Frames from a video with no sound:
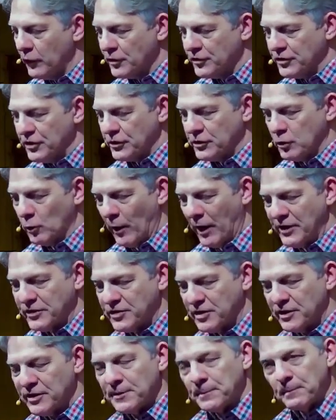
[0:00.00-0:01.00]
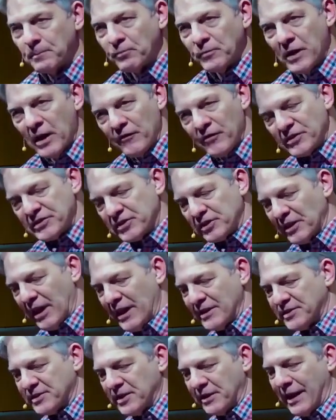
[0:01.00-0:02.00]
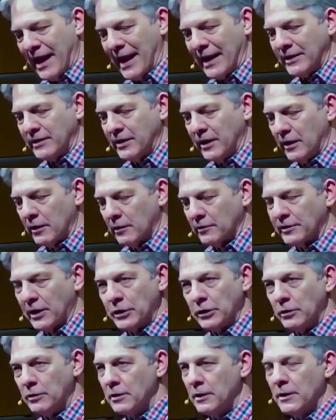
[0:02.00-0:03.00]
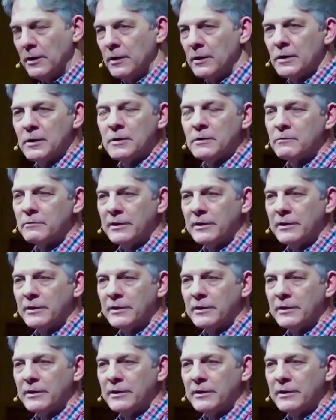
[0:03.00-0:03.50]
And if your situation, if it's less than ideal, then